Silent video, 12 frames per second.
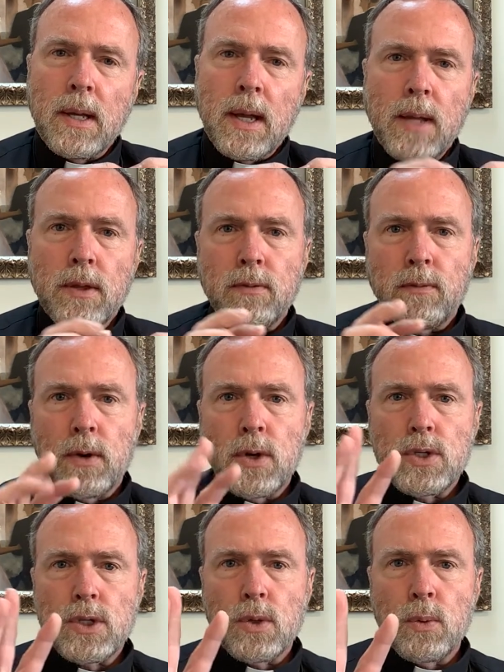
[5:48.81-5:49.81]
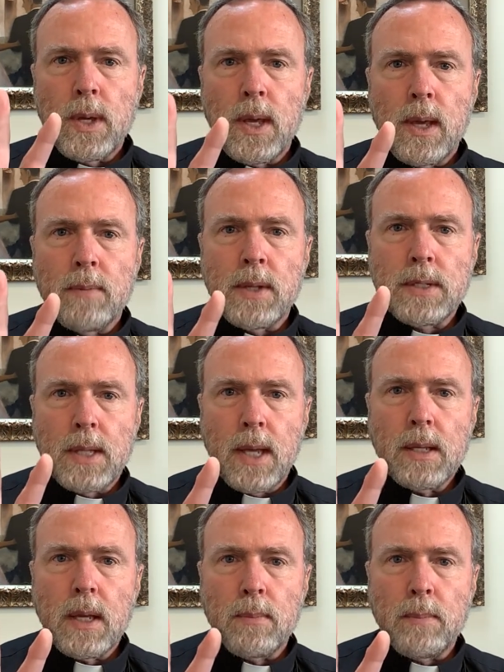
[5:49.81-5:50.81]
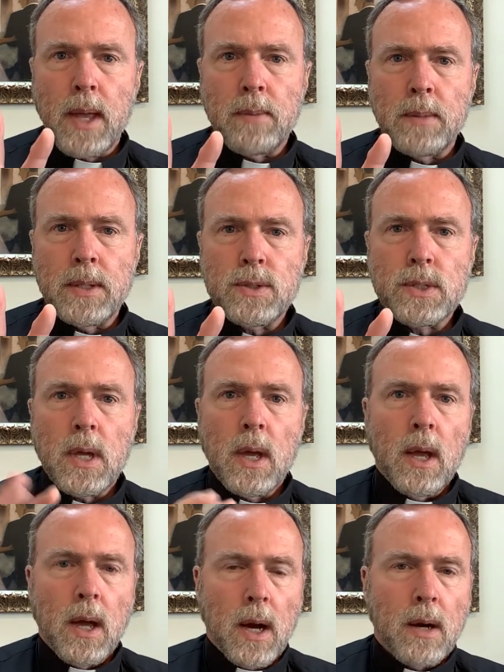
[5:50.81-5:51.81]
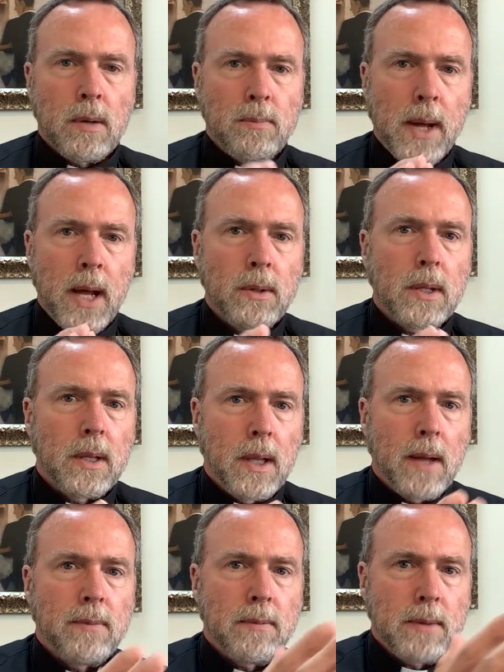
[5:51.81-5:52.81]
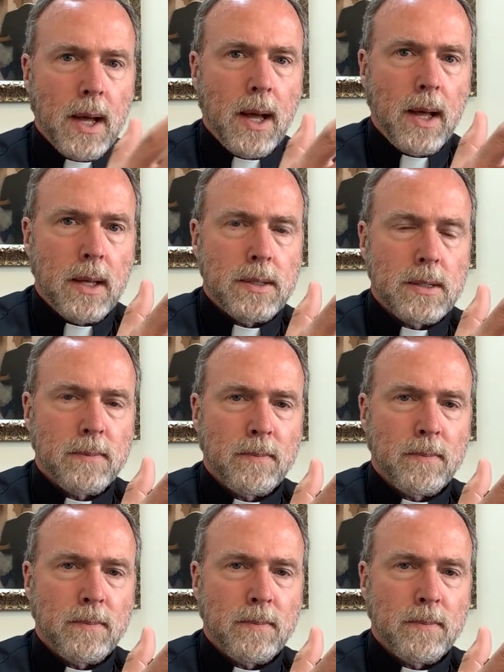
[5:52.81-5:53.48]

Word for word: And the first three of the Ten Commandments are about love of God.